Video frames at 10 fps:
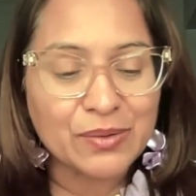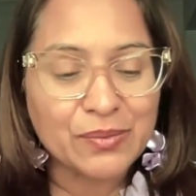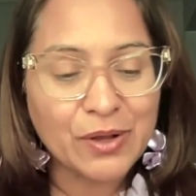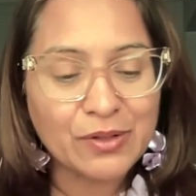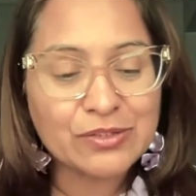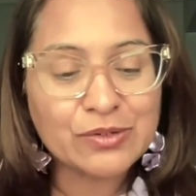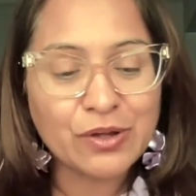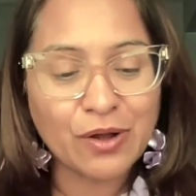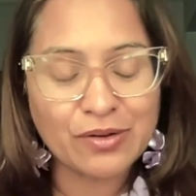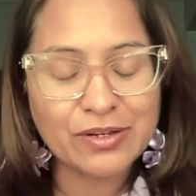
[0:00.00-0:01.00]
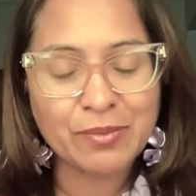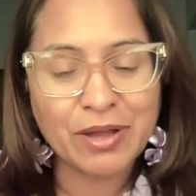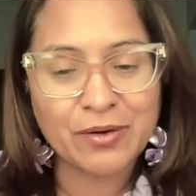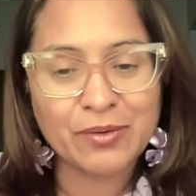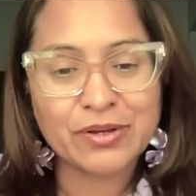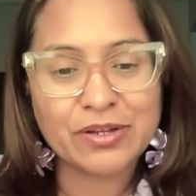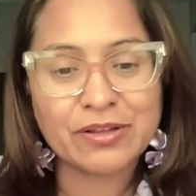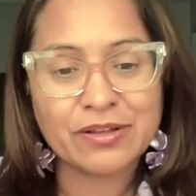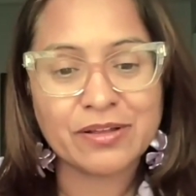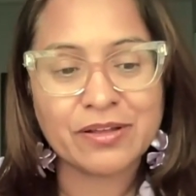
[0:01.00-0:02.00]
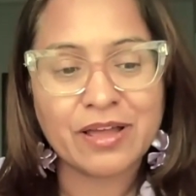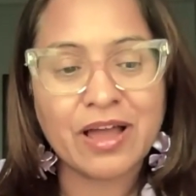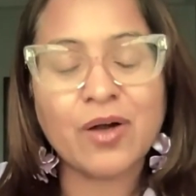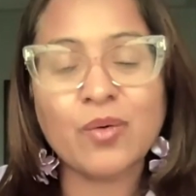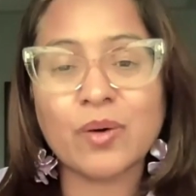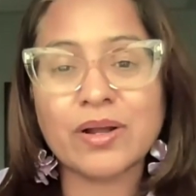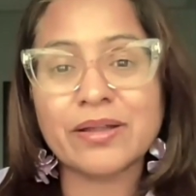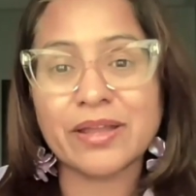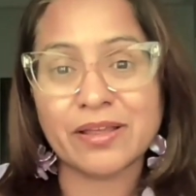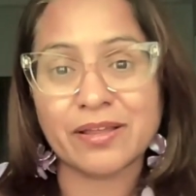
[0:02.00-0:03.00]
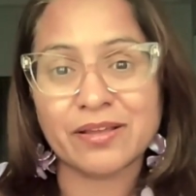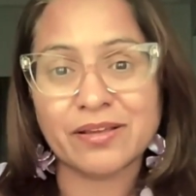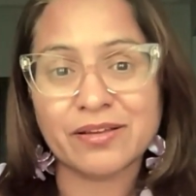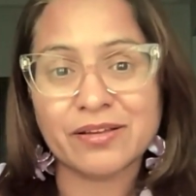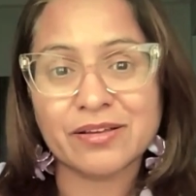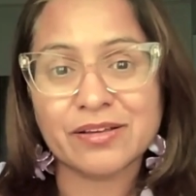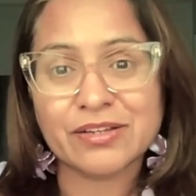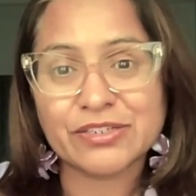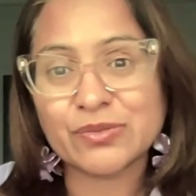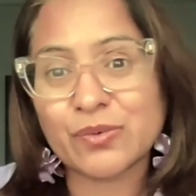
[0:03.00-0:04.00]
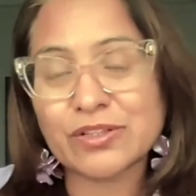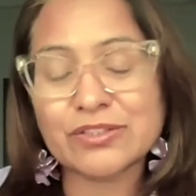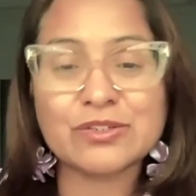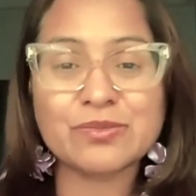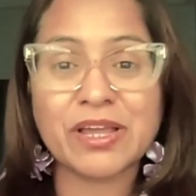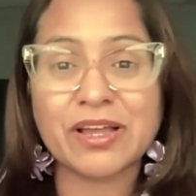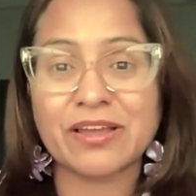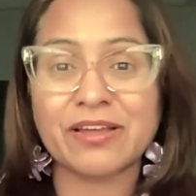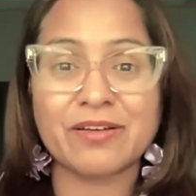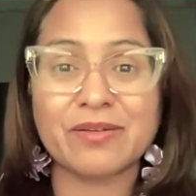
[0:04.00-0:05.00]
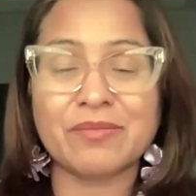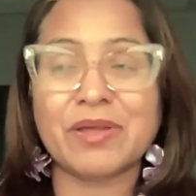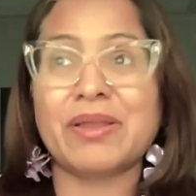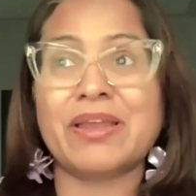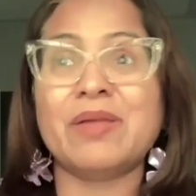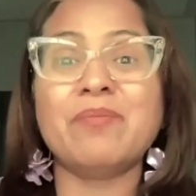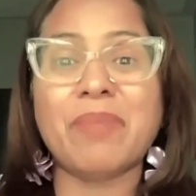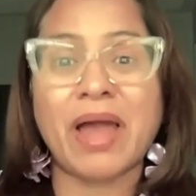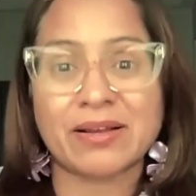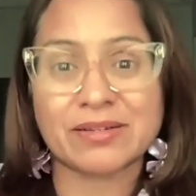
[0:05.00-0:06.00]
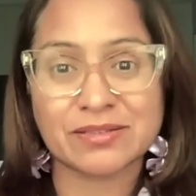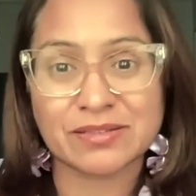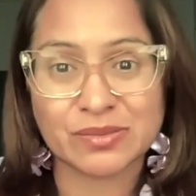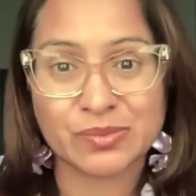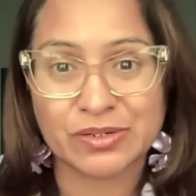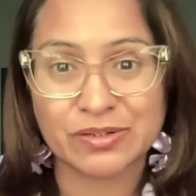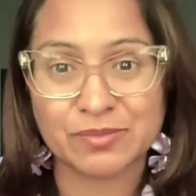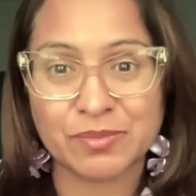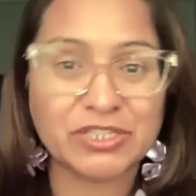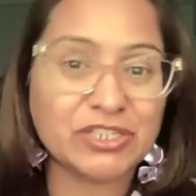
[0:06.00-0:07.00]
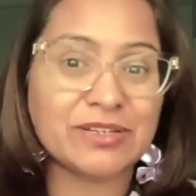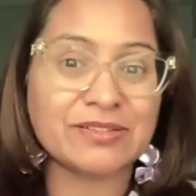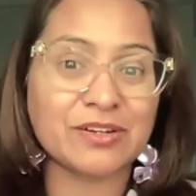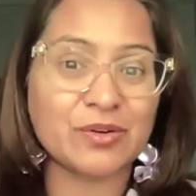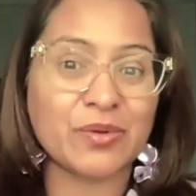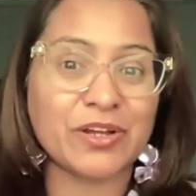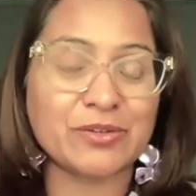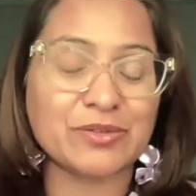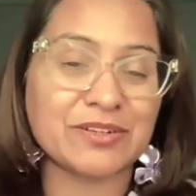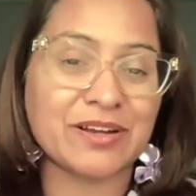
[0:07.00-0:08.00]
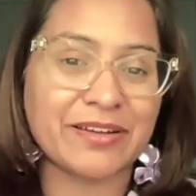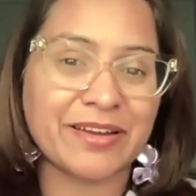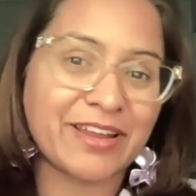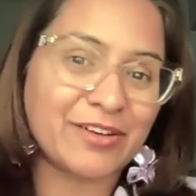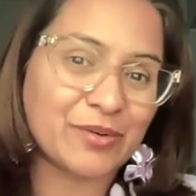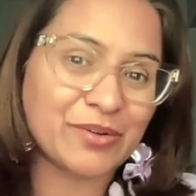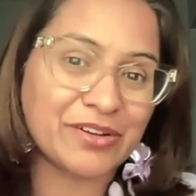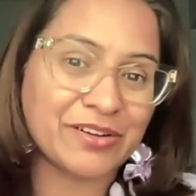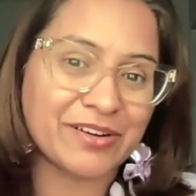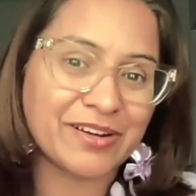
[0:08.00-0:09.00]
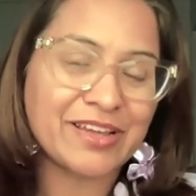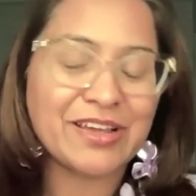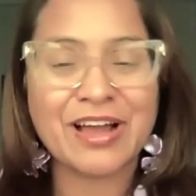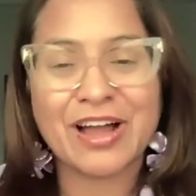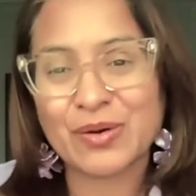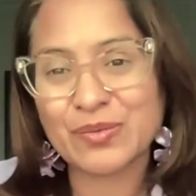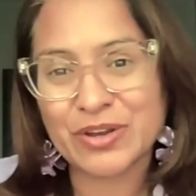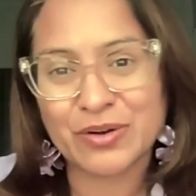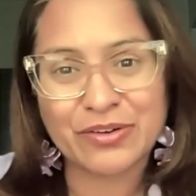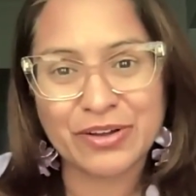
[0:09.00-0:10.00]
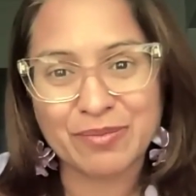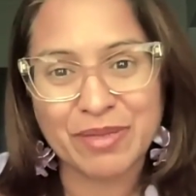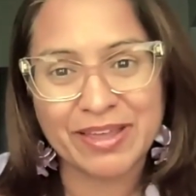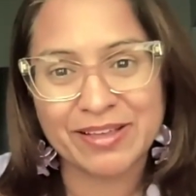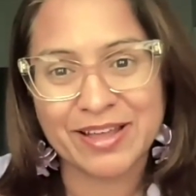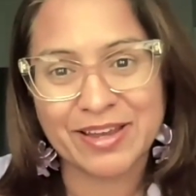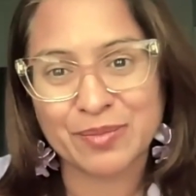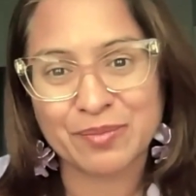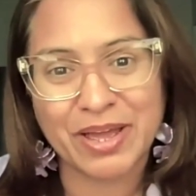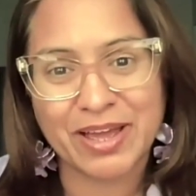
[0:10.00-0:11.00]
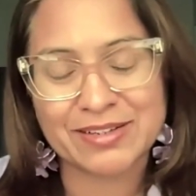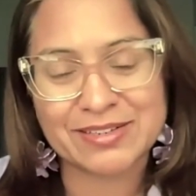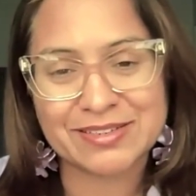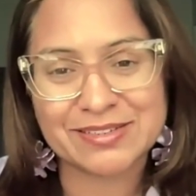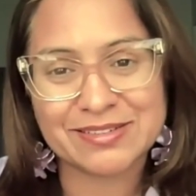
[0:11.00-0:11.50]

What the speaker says: We also talked about how one day she wants to make an impact in this world, but she doesn't know where to start. And I told her how we are already making that impact.